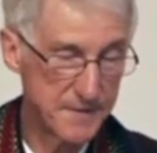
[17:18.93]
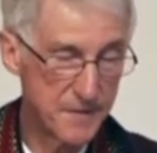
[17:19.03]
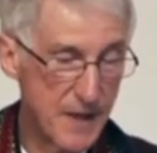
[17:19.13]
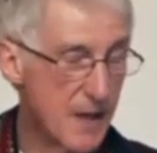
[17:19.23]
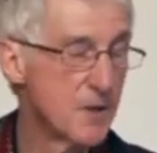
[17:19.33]

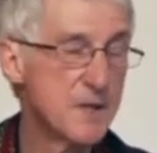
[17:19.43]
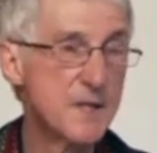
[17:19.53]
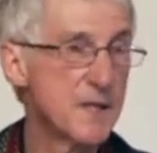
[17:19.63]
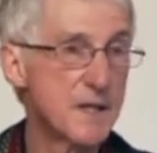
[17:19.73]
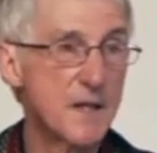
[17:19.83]
Flowers
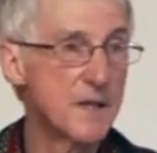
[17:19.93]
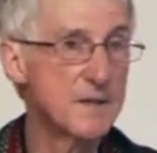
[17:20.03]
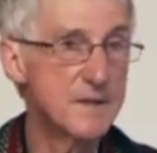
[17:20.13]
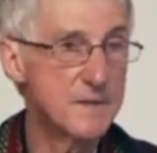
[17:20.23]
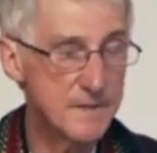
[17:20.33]
in a
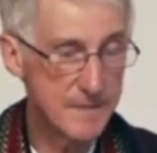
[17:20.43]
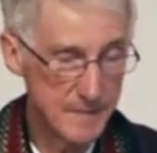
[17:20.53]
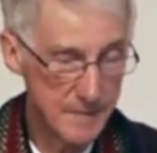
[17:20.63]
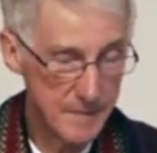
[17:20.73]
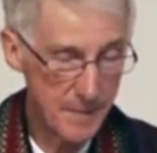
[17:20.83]
garden,
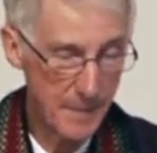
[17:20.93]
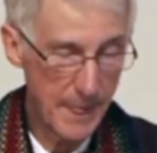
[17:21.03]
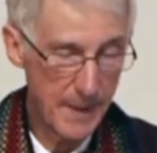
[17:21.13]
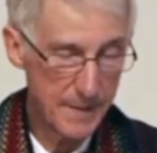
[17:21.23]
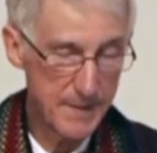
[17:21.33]

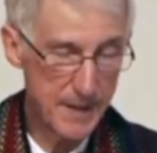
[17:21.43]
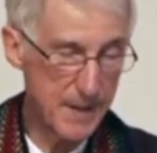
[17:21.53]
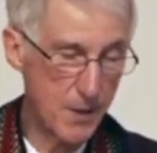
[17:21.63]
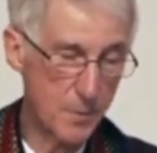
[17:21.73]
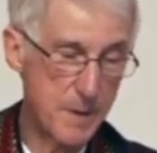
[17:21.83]
in an
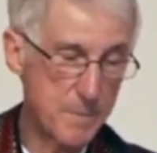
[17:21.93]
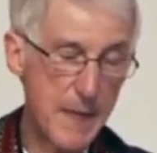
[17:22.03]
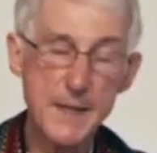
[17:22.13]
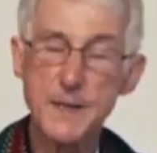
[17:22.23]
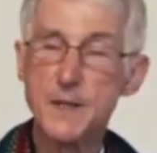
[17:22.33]
open
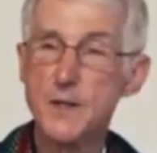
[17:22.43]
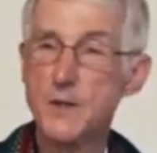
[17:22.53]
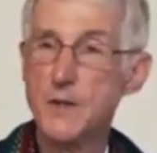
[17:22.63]
meadow,